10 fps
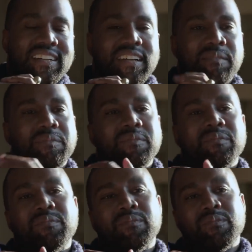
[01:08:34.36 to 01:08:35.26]
I'm
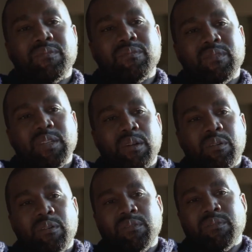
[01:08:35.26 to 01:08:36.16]

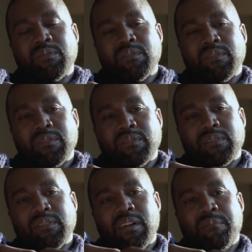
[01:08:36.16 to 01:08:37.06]

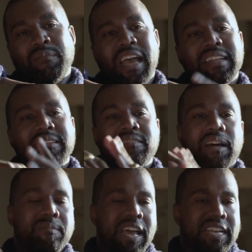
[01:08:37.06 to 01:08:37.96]
not
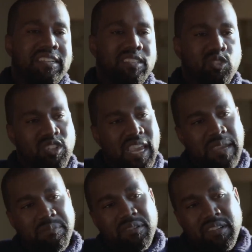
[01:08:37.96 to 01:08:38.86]
in good
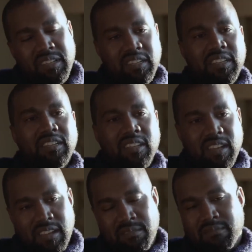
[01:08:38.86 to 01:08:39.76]
shape.
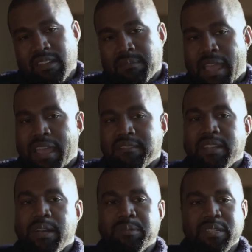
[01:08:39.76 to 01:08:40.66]
I'm having
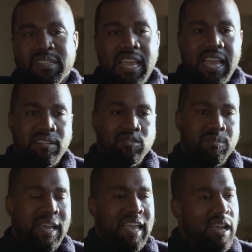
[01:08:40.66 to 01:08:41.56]
ups and downs with
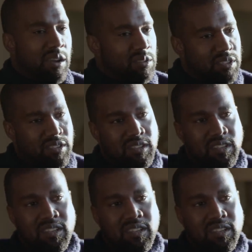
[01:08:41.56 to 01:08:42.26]
my health.